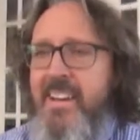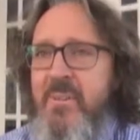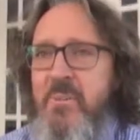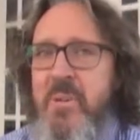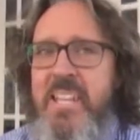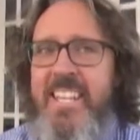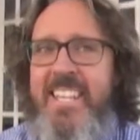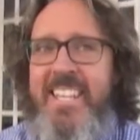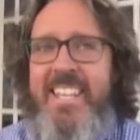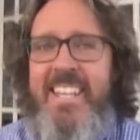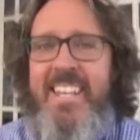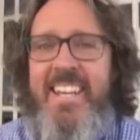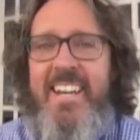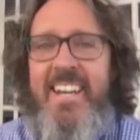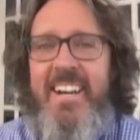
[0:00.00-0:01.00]
we
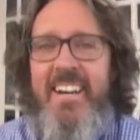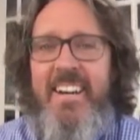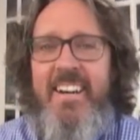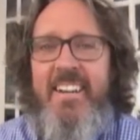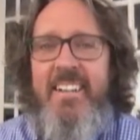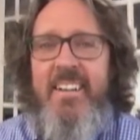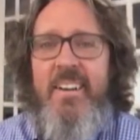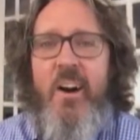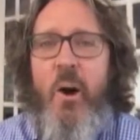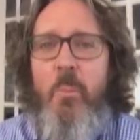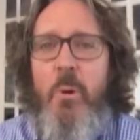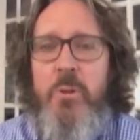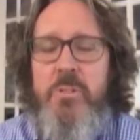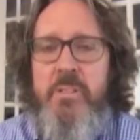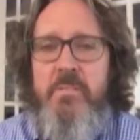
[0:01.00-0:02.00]

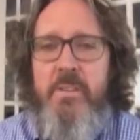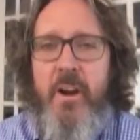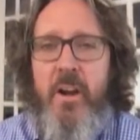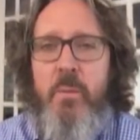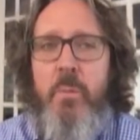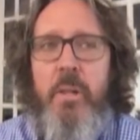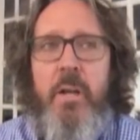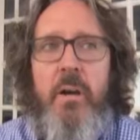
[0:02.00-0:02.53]
almost invariably